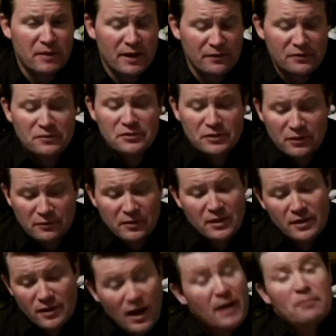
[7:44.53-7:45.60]
Matthew, so
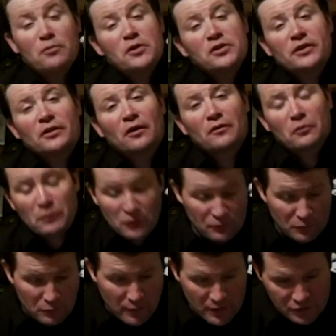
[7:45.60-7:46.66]
I appreciate all the
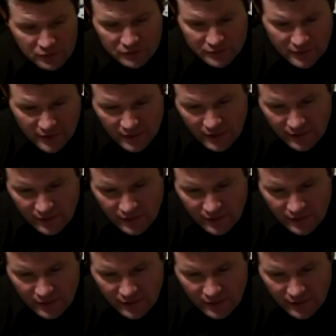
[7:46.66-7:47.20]
wonderful questions.